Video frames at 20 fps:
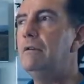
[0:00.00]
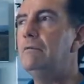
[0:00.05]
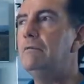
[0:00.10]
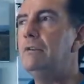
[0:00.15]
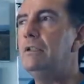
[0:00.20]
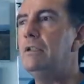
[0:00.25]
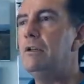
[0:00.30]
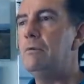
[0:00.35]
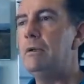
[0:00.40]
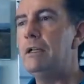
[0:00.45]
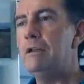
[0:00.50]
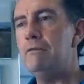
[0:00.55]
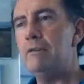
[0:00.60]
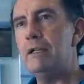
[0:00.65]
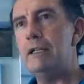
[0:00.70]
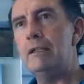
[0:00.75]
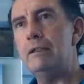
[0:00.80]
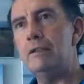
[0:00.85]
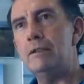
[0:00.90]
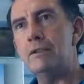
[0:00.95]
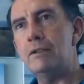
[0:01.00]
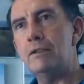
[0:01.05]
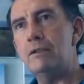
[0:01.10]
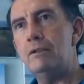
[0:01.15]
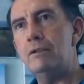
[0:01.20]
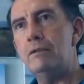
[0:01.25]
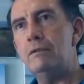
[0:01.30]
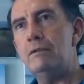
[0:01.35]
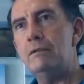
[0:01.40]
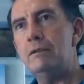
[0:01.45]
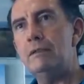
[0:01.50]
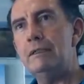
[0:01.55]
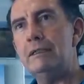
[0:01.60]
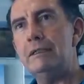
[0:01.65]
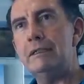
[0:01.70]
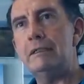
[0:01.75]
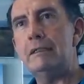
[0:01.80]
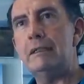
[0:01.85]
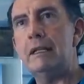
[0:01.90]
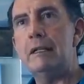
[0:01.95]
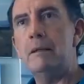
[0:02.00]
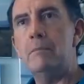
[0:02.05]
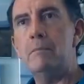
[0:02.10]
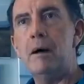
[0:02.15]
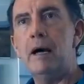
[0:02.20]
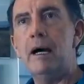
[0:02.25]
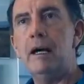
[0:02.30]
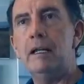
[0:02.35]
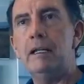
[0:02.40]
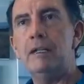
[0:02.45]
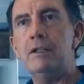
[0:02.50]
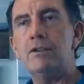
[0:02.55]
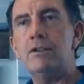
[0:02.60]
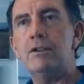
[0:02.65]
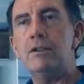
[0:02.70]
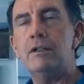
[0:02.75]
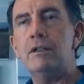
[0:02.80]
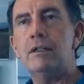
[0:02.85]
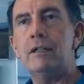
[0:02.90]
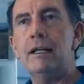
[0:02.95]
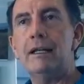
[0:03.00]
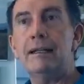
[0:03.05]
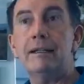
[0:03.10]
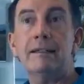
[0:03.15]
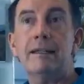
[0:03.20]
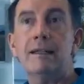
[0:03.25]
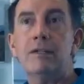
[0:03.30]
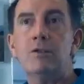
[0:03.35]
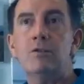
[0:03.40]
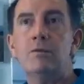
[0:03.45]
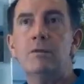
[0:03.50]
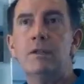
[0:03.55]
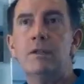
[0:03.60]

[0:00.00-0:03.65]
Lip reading: And when a vehicle's done a mileage, like say